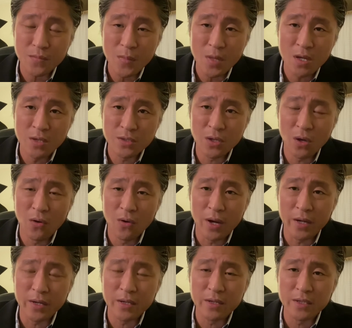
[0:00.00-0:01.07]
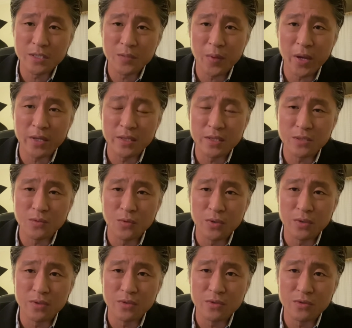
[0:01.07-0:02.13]
so I didn't expect this
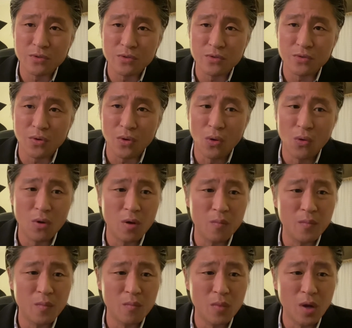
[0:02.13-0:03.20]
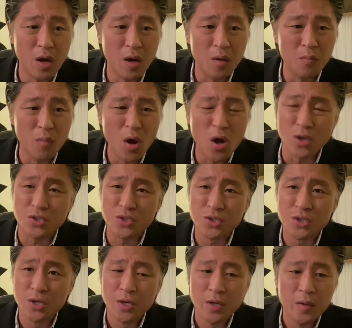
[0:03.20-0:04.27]
one to go up much,
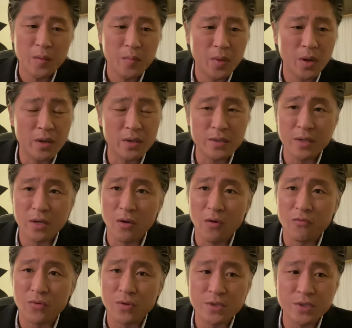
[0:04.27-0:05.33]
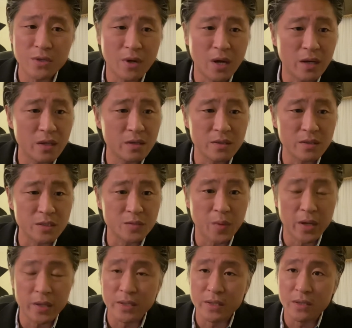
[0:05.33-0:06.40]
but of course I didn't
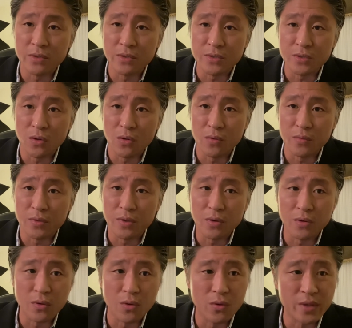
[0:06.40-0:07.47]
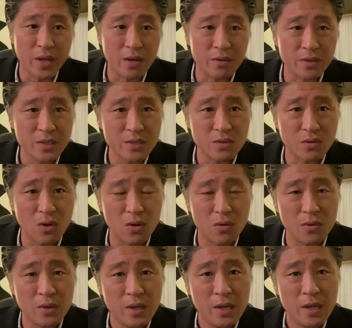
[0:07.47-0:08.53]
expect that it's going to go down this low.